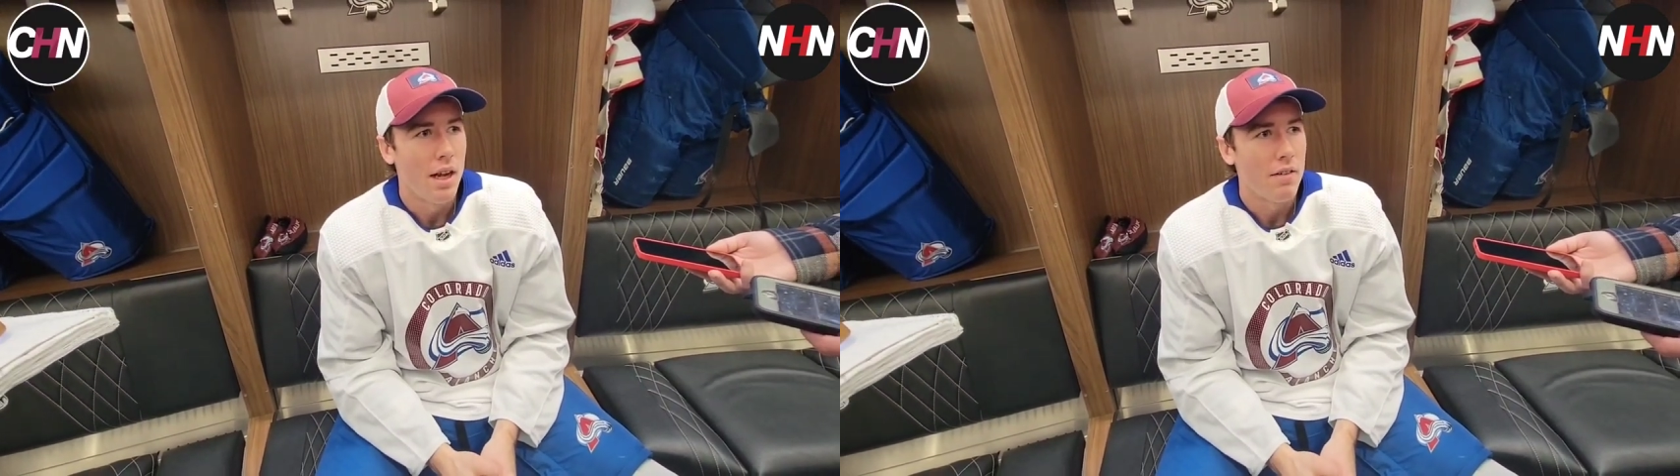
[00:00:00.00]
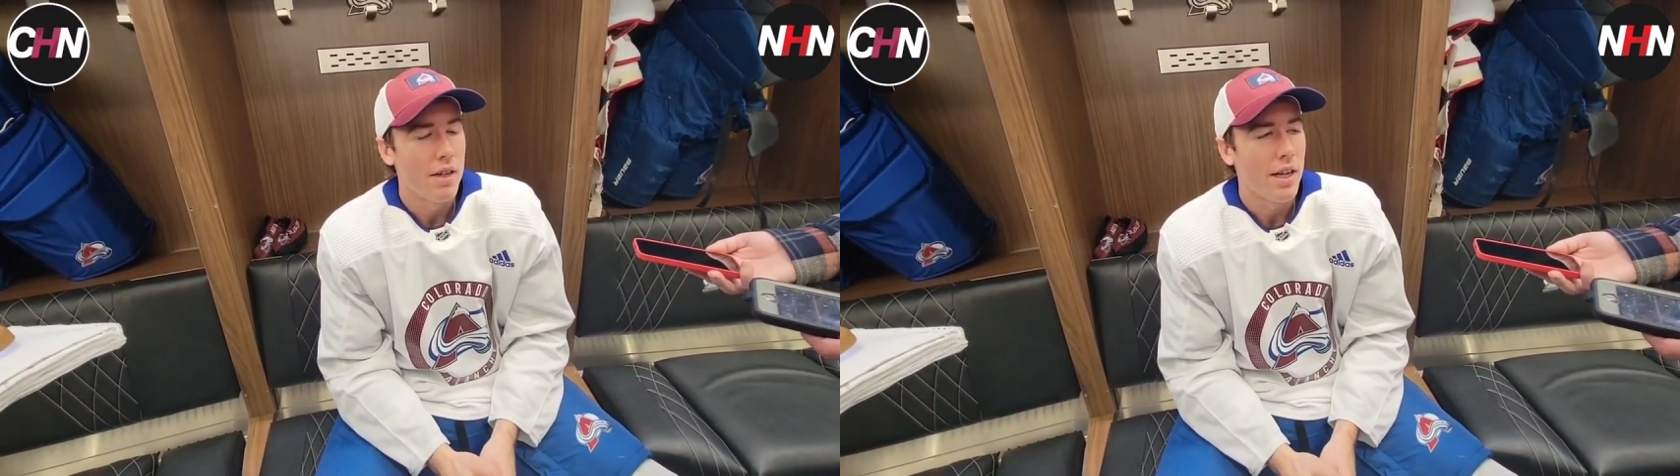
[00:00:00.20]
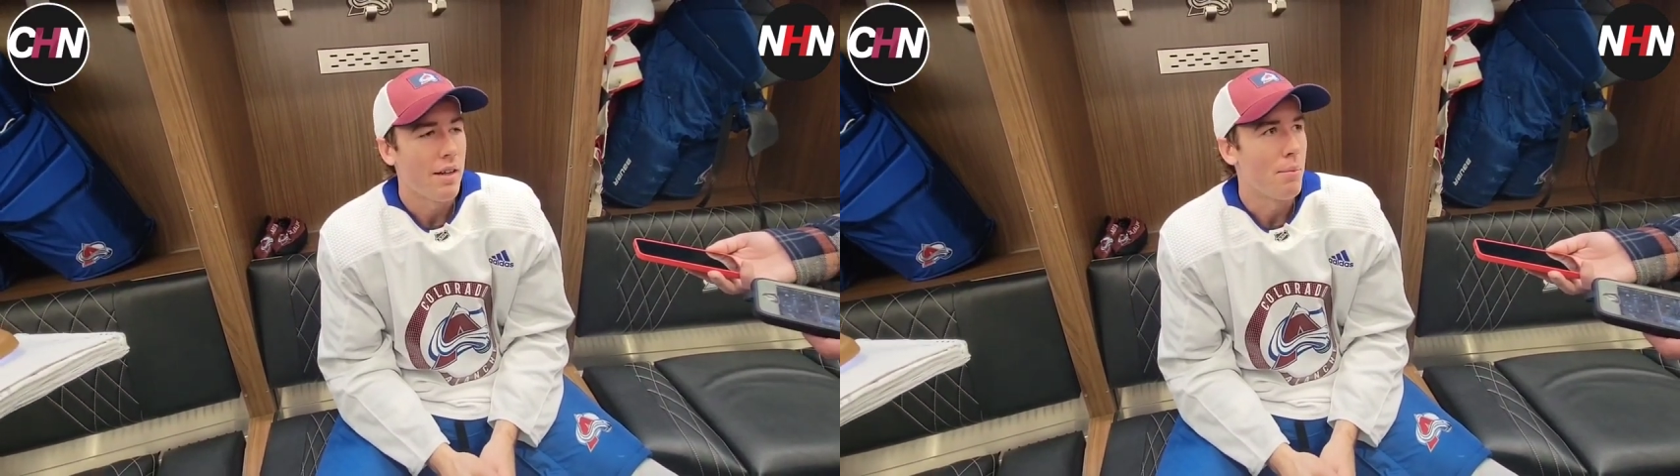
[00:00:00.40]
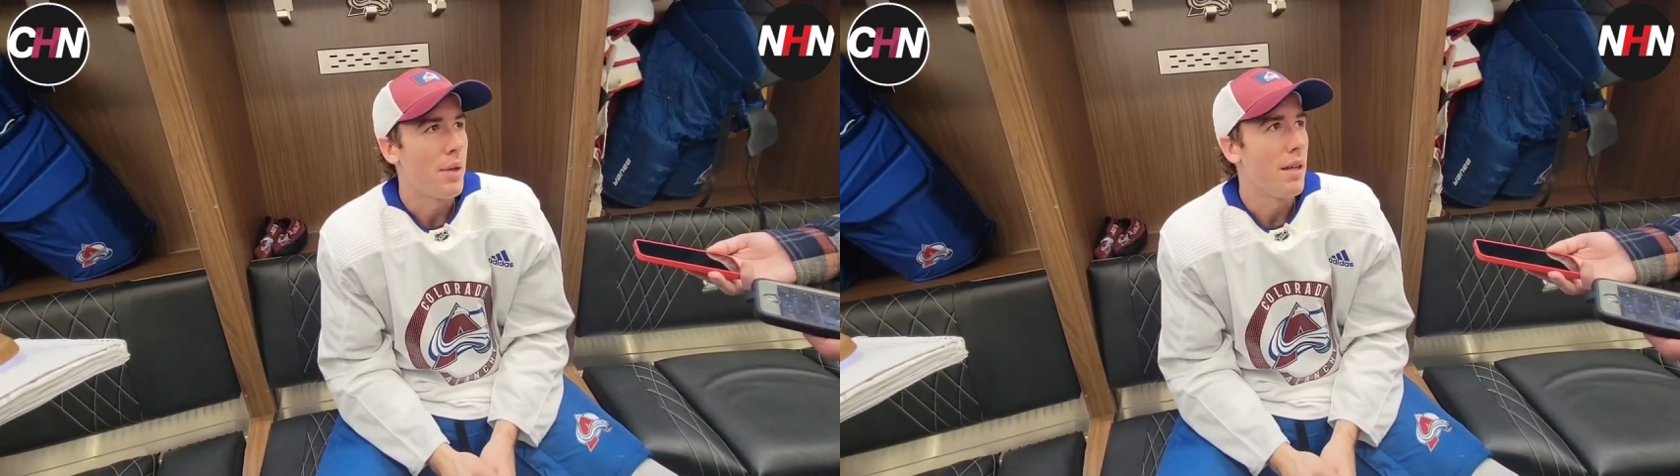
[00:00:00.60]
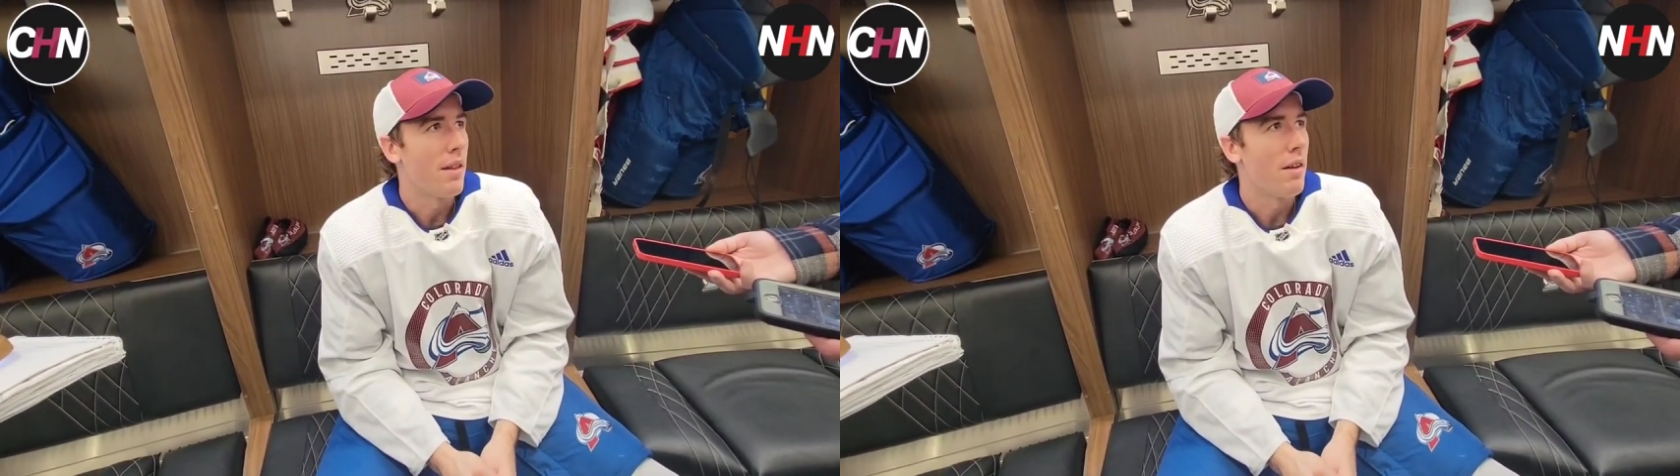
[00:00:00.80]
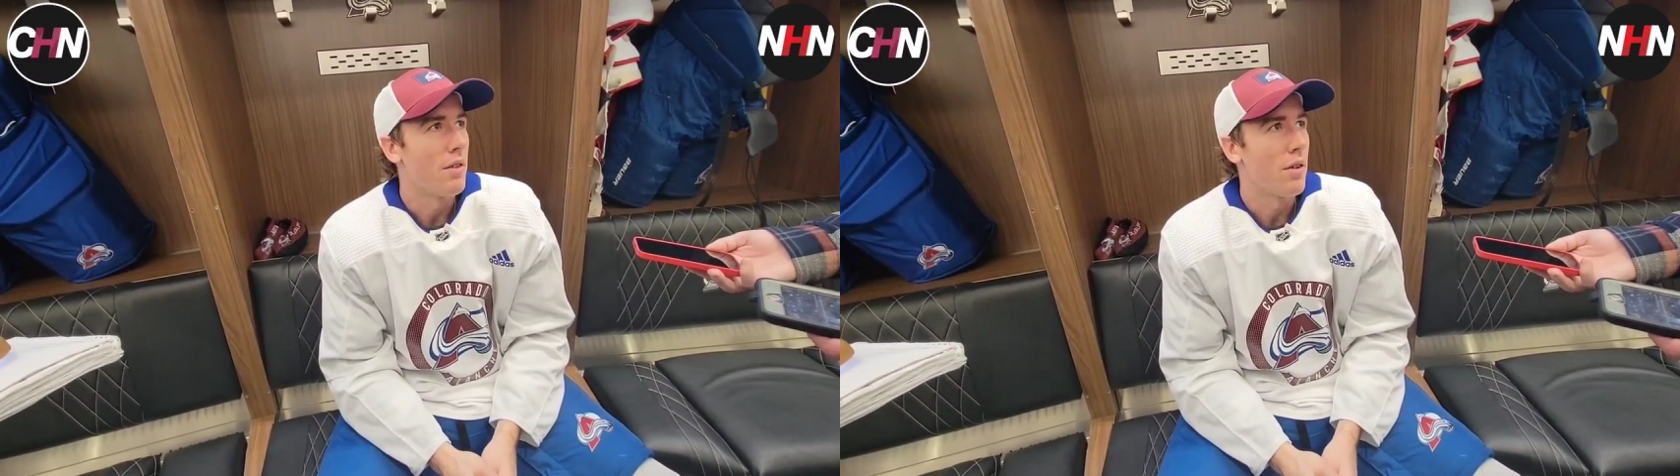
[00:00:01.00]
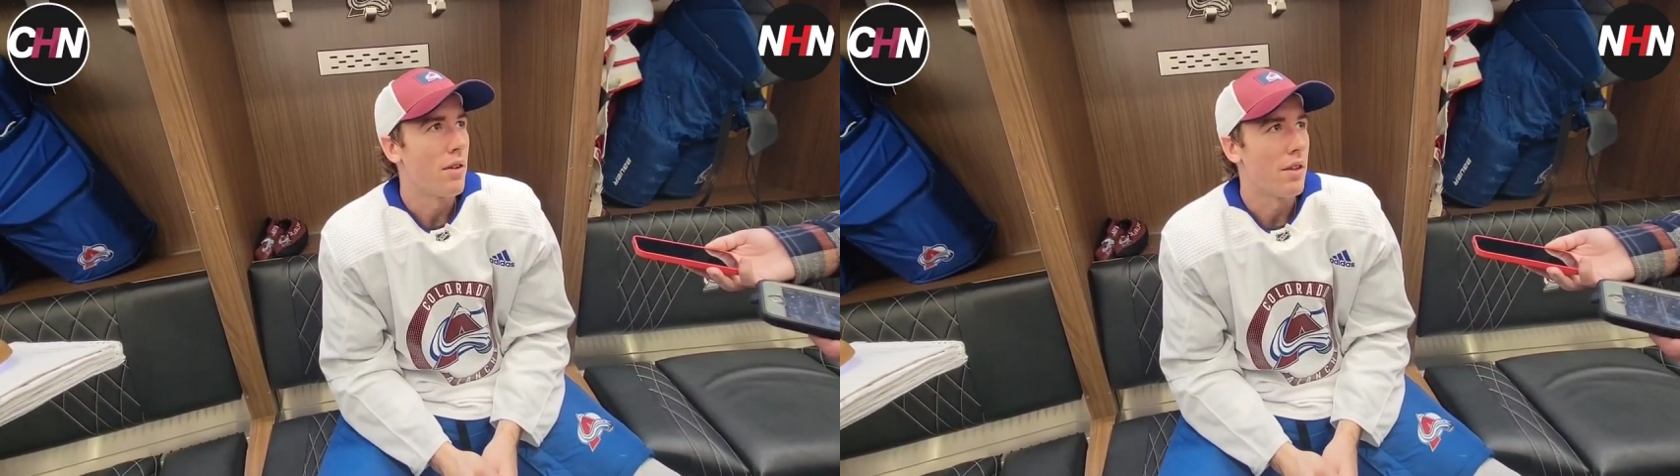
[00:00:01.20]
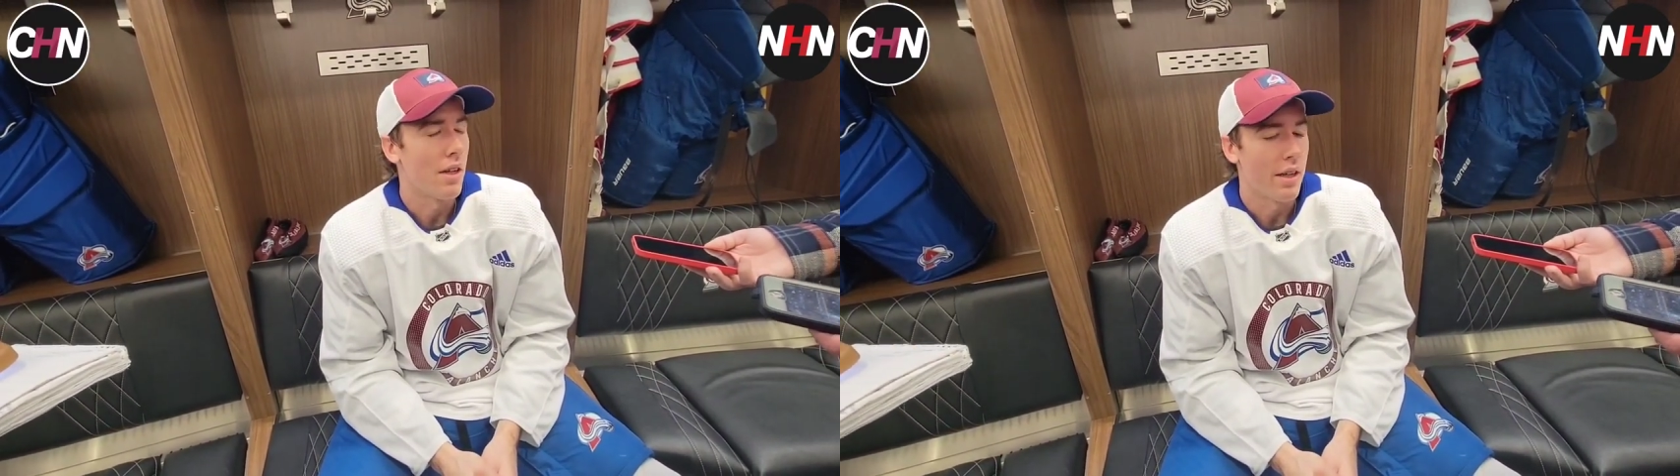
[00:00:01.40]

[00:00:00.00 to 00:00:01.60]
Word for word: everyday compete level and,